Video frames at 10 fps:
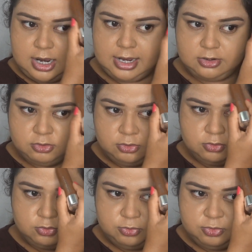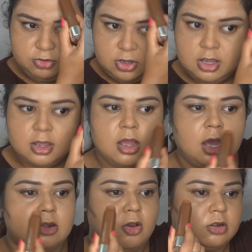I don't do
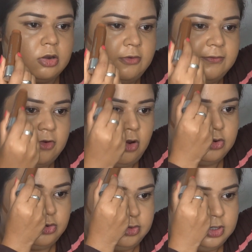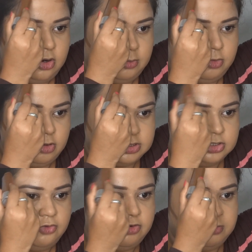a lot of contouring or
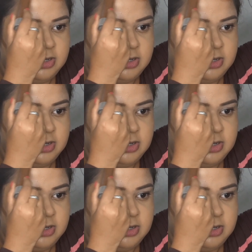bronzing over